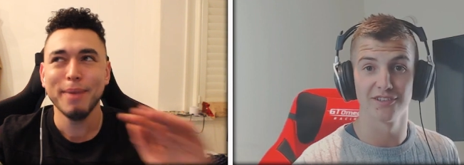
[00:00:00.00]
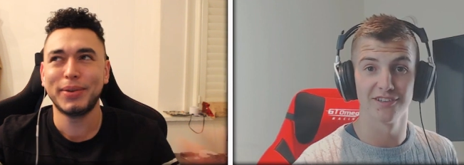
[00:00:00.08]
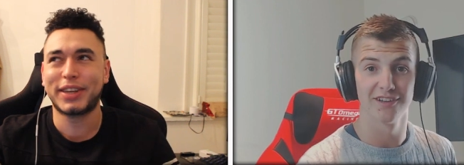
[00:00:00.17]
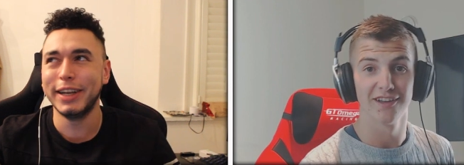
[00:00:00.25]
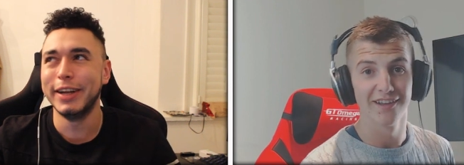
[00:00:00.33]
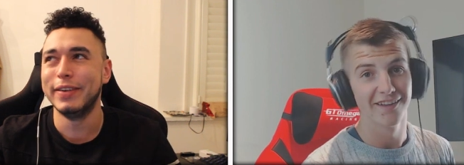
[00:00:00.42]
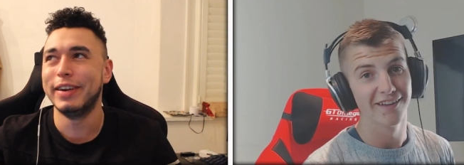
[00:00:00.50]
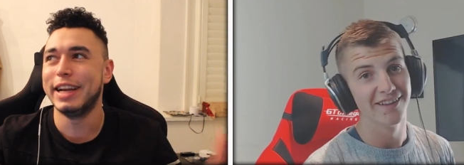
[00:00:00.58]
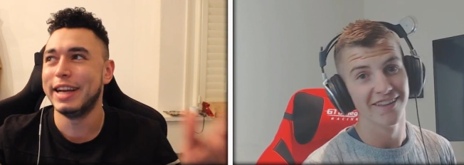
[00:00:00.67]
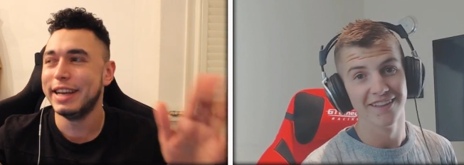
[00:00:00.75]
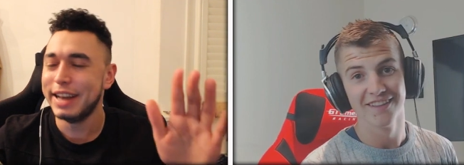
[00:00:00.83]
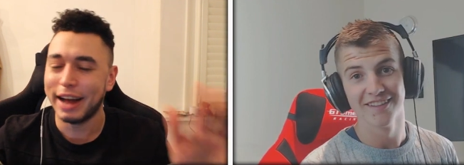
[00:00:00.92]

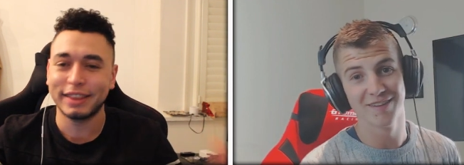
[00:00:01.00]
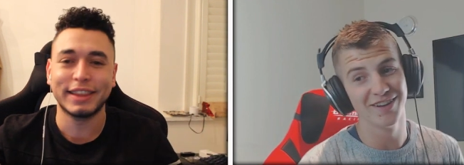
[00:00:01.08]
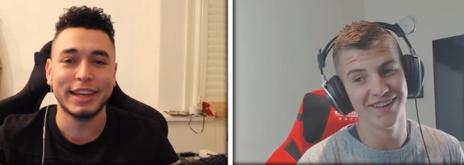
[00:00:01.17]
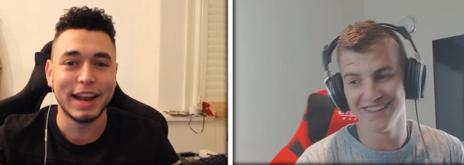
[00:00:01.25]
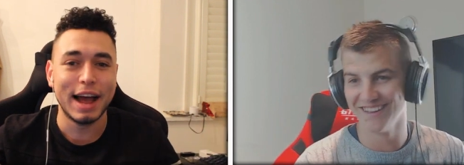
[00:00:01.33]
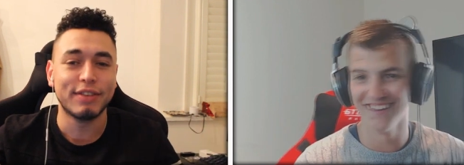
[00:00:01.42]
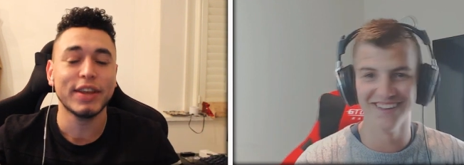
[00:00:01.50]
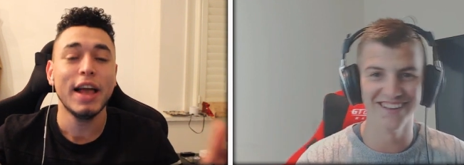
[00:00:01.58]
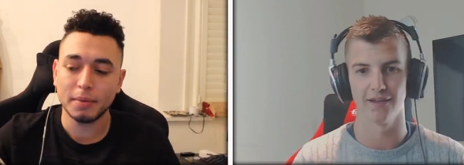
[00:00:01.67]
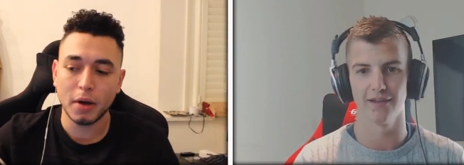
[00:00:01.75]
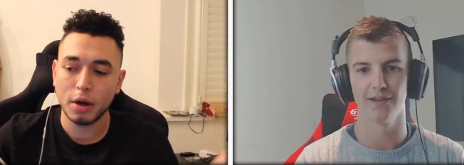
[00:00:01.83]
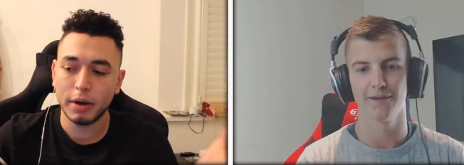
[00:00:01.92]
Speaker 1: absolutely nothing
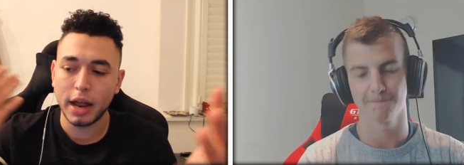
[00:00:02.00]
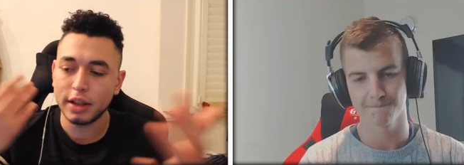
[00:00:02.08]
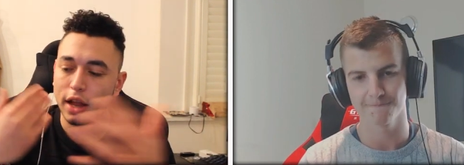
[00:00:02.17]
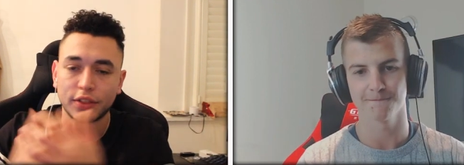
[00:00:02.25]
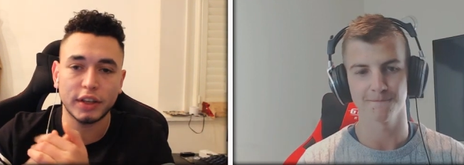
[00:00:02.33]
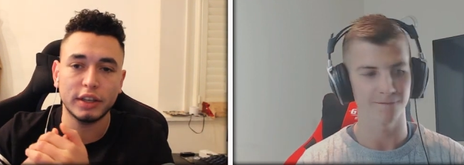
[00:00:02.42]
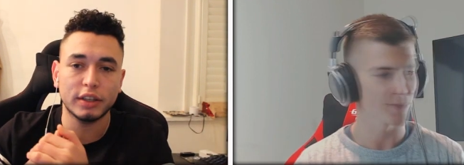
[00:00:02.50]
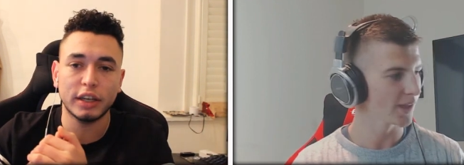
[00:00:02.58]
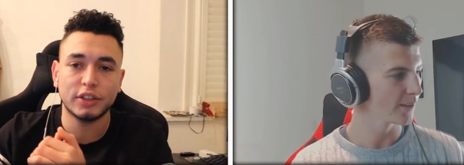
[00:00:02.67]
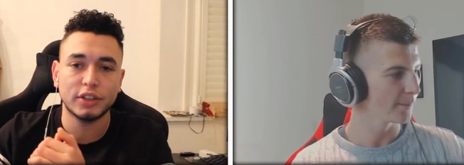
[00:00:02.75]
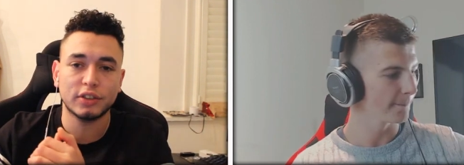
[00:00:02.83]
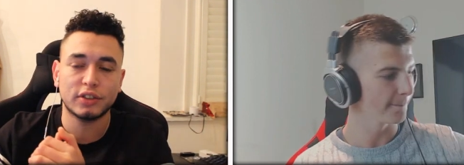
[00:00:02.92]
At the moment, nothing.
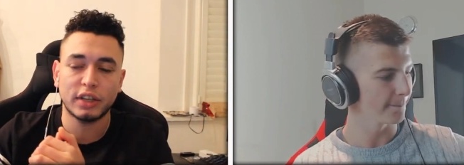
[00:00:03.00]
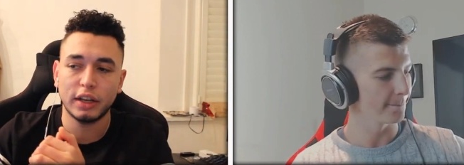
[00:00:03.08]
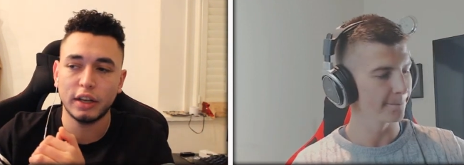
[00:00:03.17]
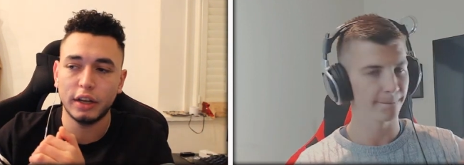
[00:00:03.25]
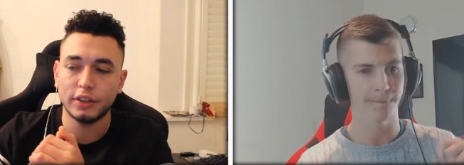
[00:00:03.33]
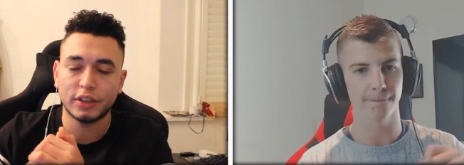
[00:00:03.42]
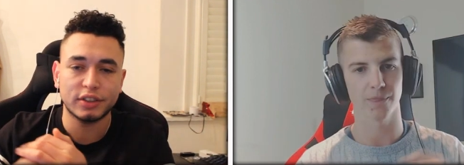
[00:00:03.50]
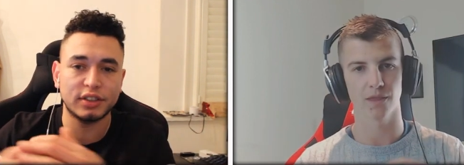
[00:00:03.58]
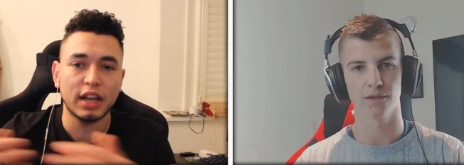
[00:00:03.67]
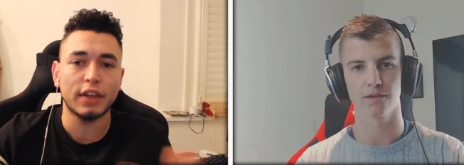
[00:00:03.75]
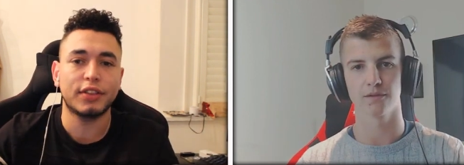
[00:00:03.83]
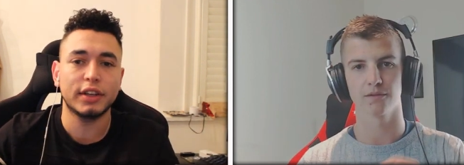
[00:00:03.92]
It's just
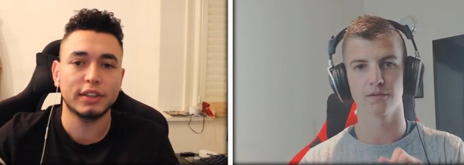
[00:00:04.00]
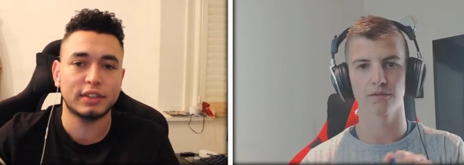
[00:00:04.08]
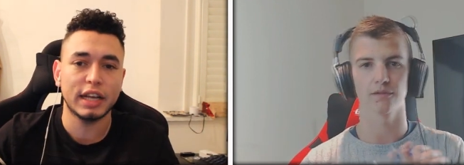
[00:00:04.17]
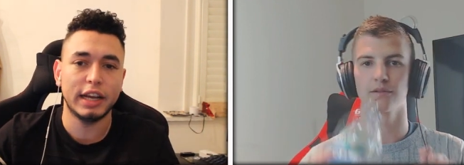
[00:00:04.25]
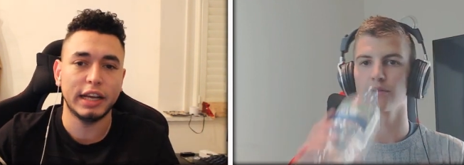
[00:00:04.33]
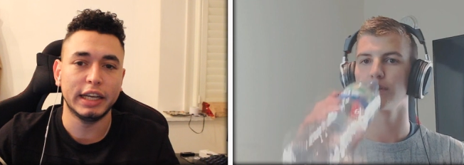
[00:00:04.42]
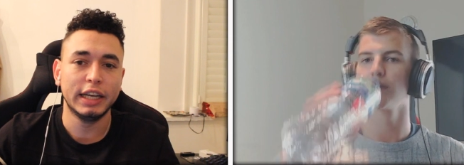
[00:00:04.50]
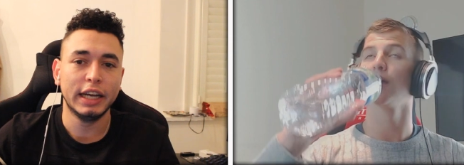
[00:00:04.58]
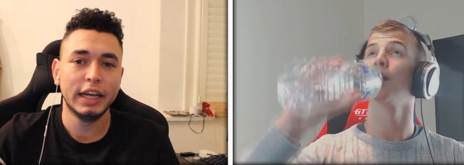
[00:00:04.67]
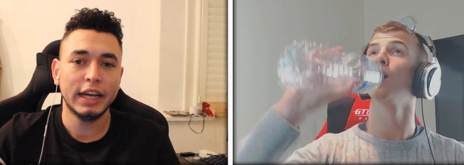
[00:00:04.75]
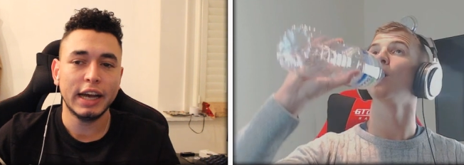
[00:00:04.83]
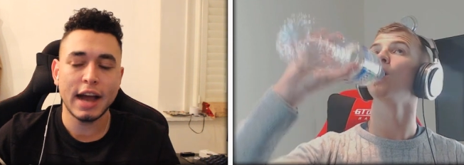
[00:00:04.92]
just nothing selling.
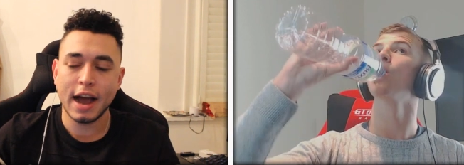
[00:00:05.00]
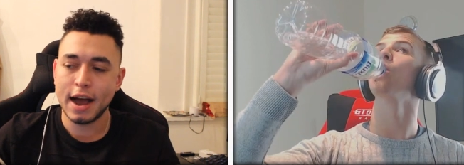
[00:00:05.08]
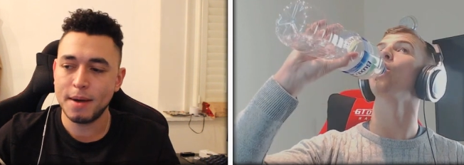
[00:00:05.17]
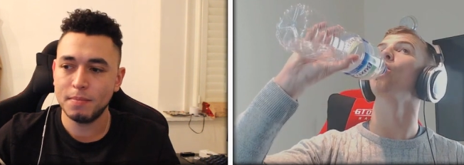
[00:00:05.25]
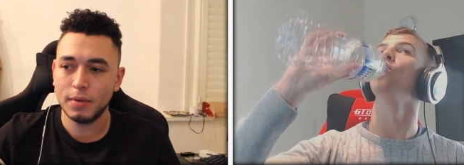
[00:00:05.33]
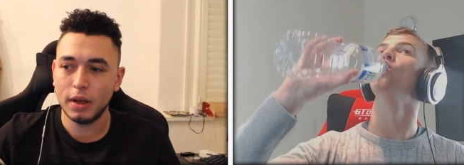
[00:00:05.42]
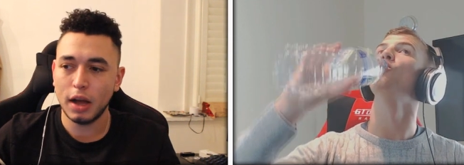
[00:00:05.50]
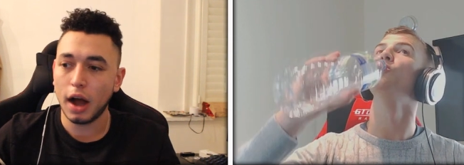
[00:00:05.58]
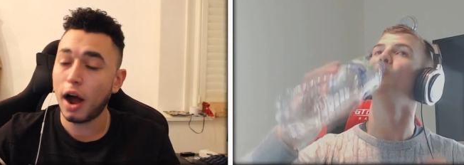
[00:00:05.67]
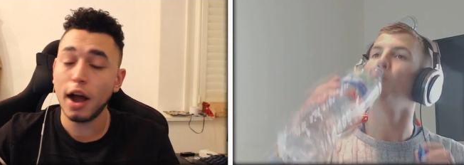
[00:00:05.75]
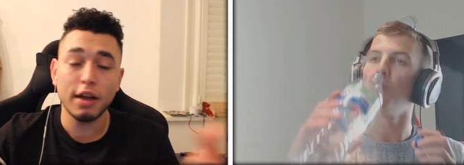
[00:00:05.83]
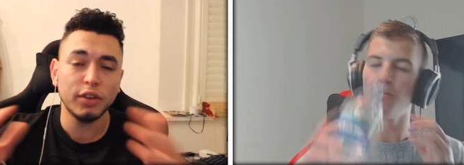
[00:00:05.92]
Um,
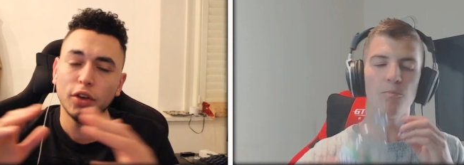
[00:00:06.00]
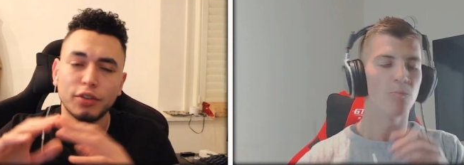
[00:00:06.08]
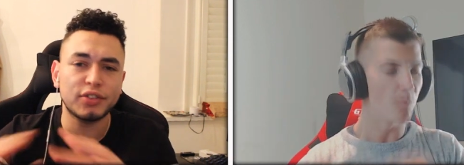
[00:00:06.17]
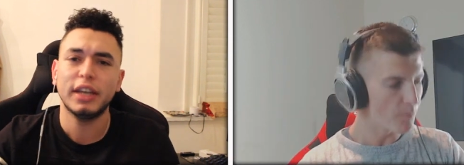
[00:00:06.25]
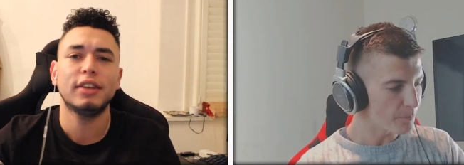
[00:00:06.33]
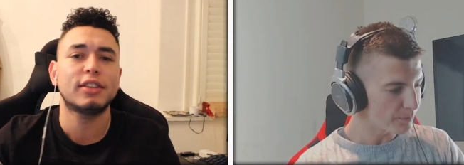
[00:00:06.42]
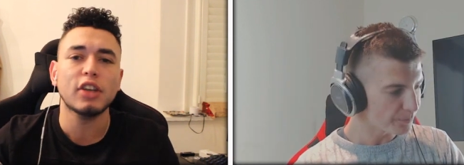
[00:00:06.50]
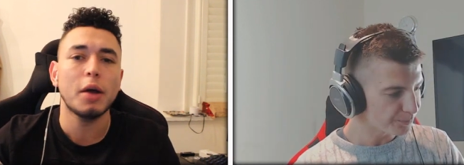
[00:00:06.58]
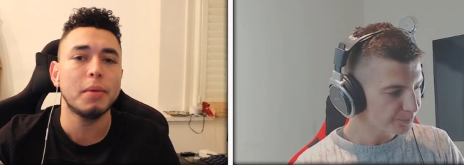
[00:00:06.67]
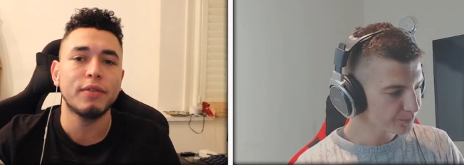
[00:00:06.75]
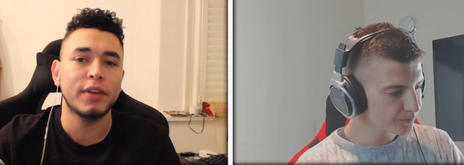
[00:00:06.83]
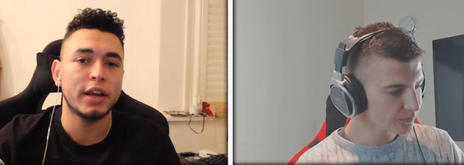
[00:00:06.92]
I you've seen
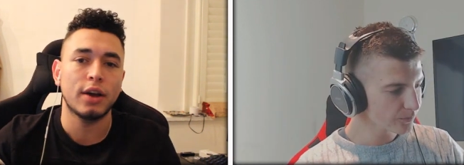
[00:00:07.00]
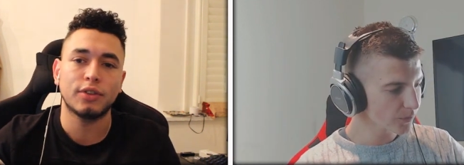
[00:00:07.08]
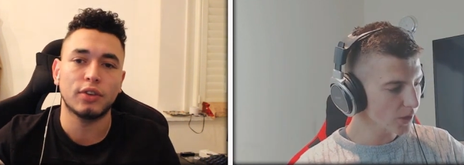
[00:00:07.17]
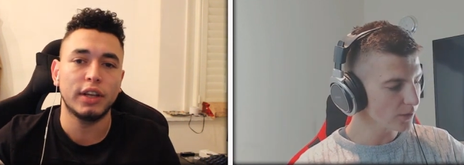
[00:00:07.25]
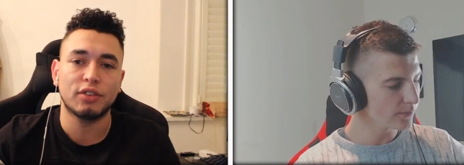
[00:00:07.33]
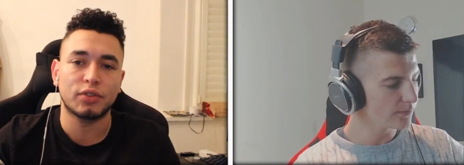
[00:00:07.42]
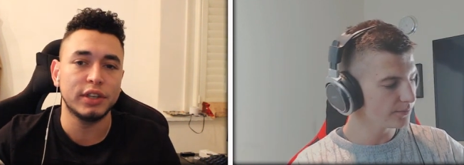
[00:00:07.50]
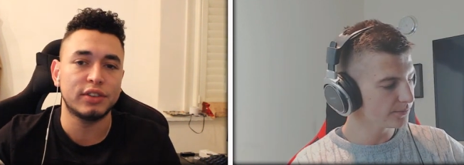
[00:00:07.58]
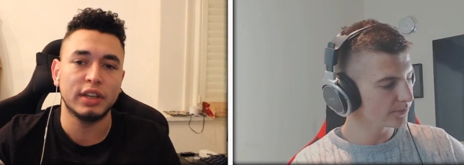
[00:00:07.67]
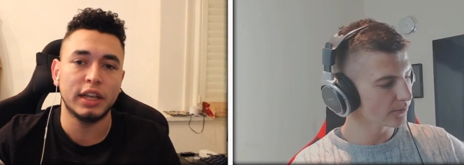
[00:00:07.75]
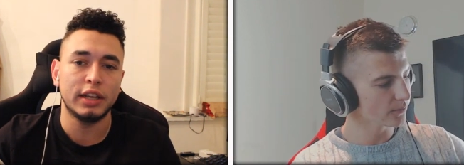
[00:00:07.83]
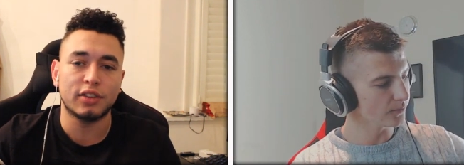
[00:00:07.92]
so many videos on this
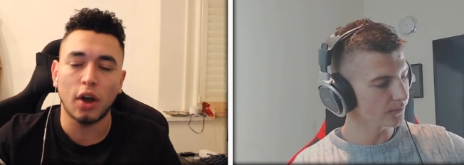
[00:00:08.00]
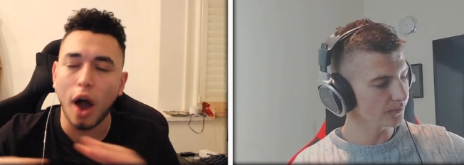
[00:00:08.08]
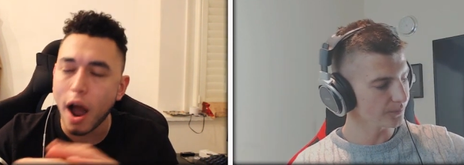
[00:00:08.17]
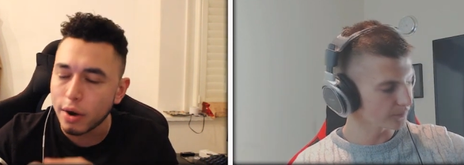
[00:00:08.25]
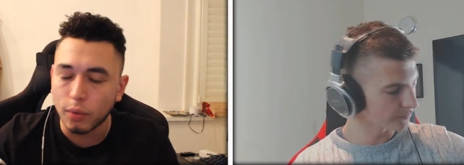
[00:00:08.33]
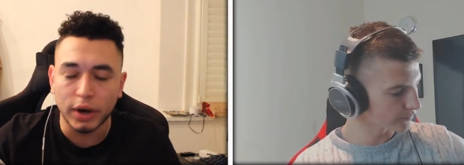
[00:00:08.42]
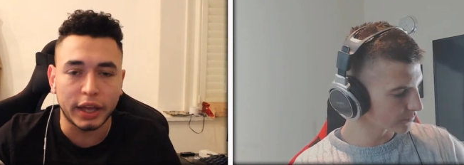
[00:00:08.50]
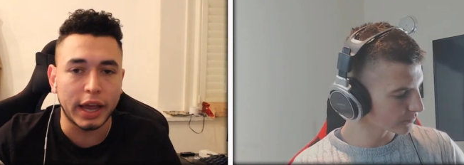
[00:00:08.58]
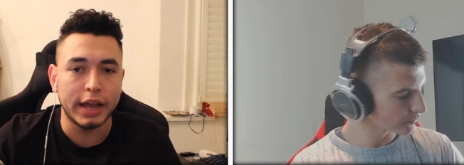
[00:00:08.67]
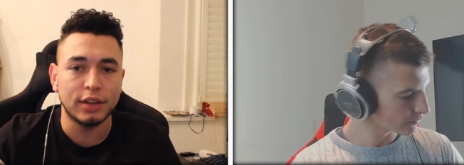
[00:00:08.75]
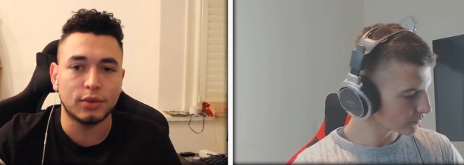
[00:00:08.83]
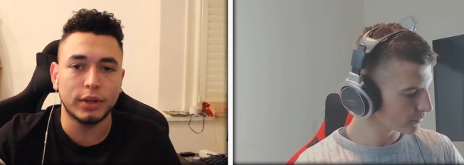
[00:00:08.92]
recently, so I don't want to
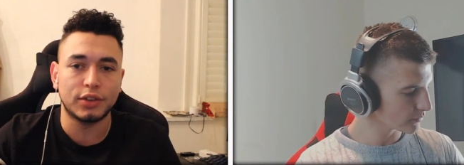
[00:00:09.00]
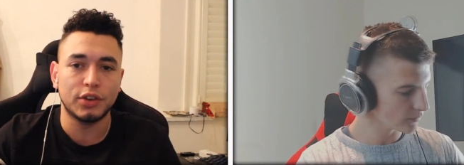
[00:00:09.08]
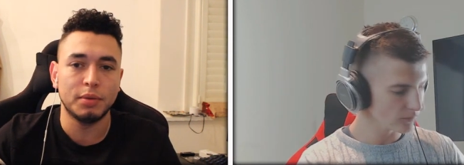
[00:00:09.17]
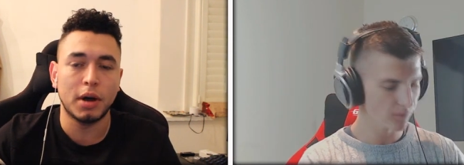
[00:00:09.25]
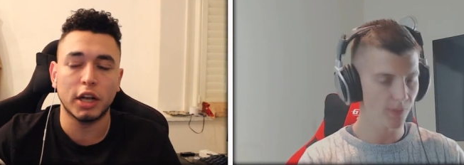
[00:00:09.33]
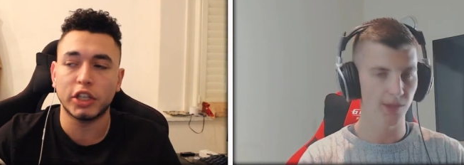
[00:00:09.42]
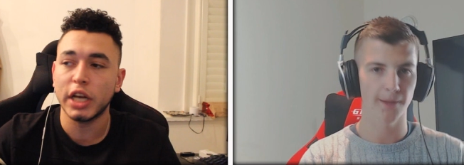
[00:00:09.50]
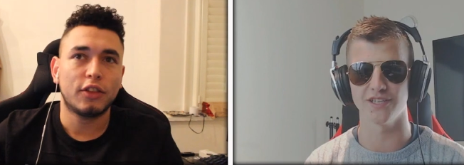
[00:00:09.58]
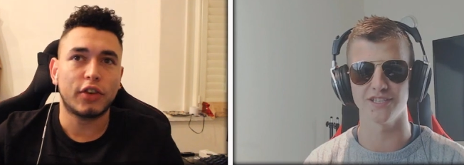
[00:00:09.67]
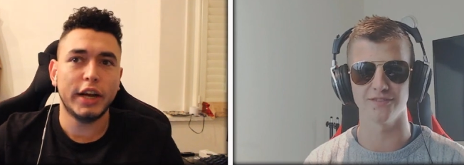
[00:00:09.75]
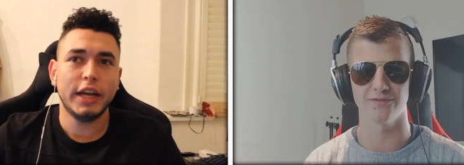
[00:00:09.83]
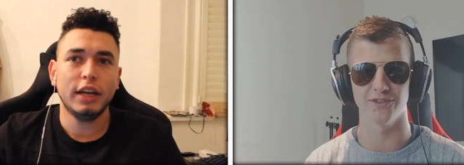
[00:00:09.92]
get into it too much.
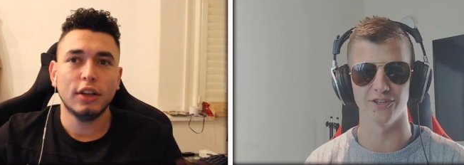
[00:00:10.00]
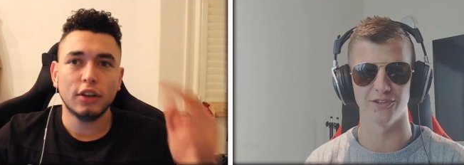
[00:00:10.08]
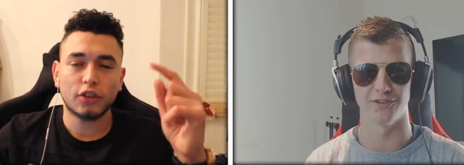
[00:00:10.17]
Three,